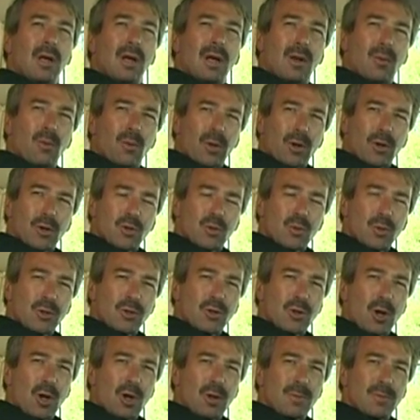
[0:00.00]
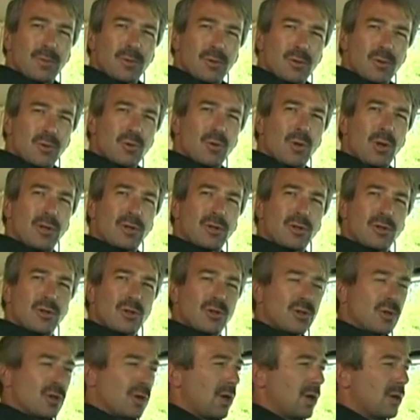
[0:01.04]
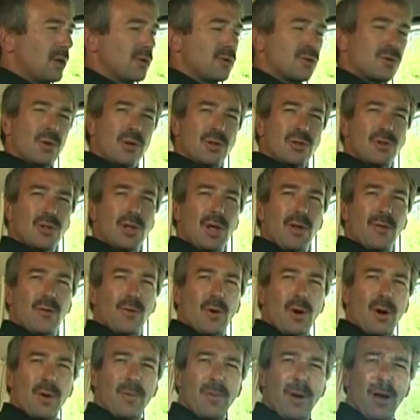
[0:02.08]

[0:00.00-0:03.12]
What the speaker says: and we're going to switch arms and stretch the other arm